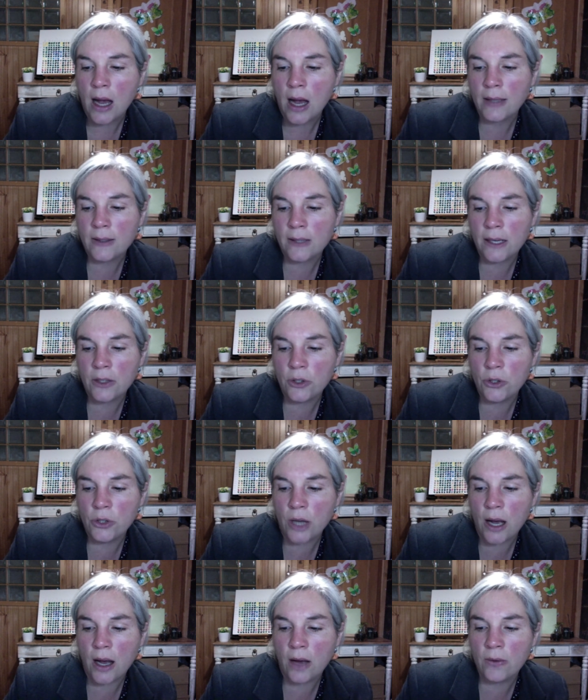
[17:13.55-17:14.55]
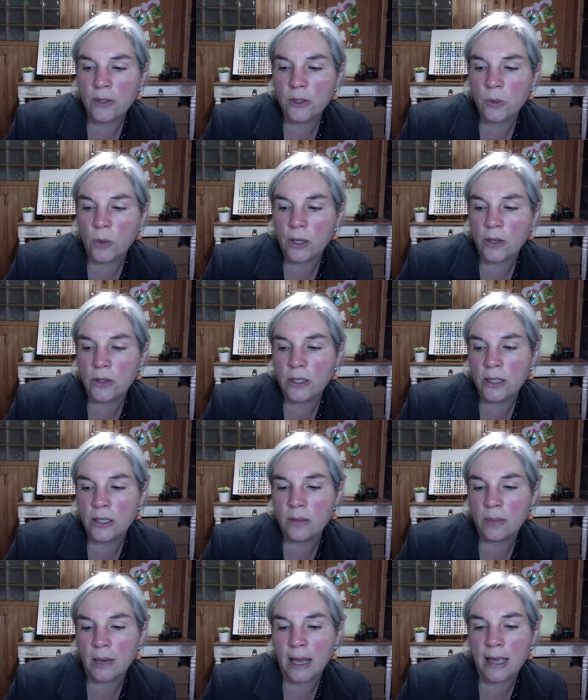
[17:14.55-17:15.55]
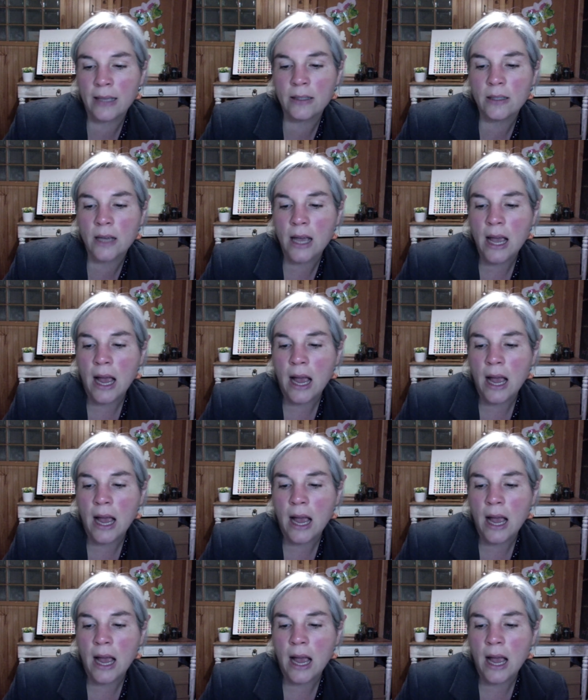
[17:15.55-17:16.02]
I sent you to harvest where you didn't plant.